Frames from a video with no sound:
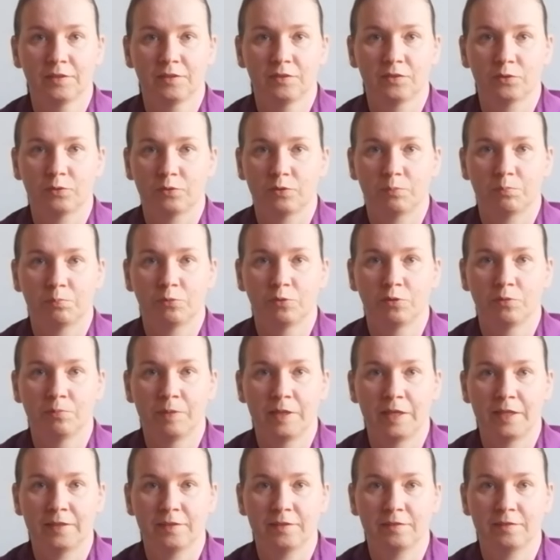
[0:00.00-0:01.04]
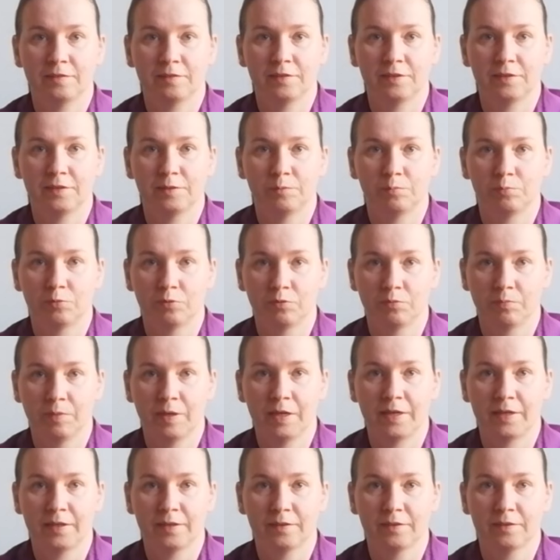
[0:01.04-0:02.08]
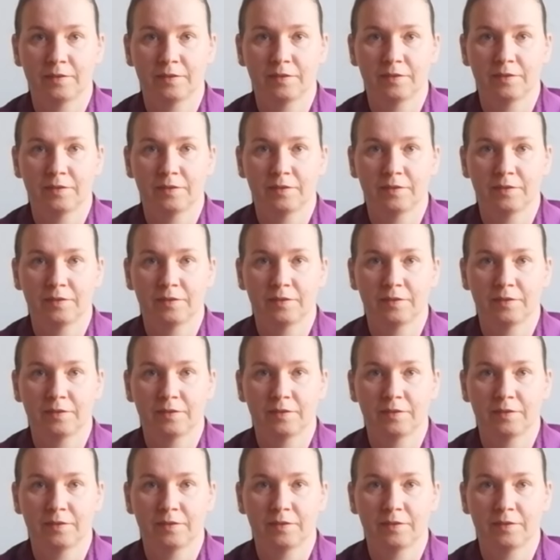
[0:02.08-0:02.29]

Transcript: So the poor man is still the poor man.